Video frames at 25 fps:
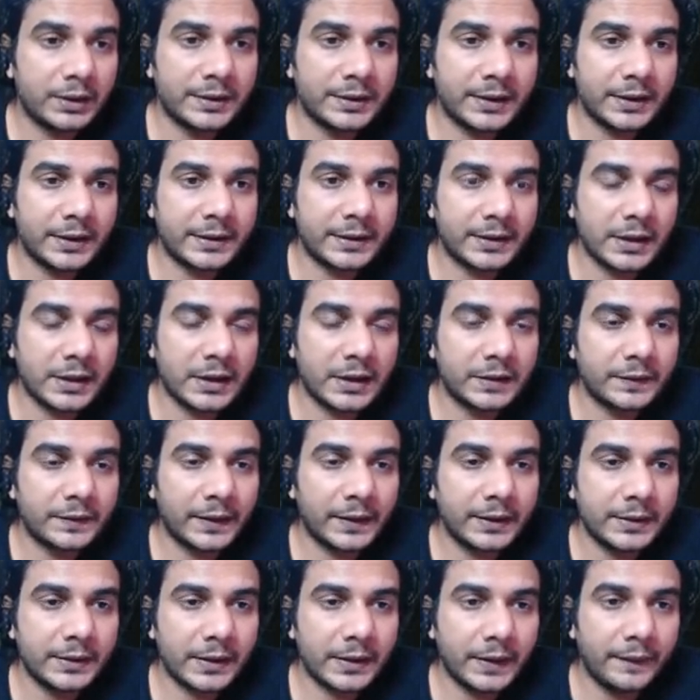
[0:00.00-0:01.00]
Z
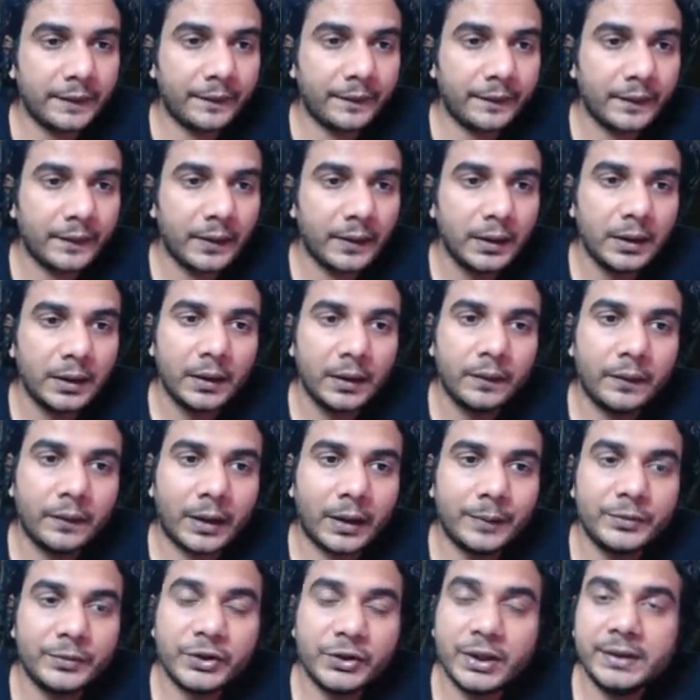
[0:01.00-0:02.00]
satisfies if,
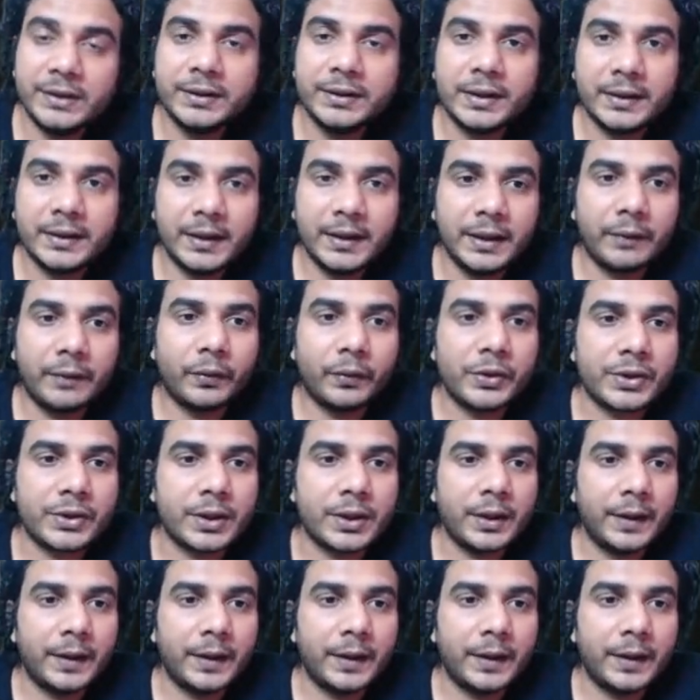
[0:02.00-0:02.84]
I'm changing the equation,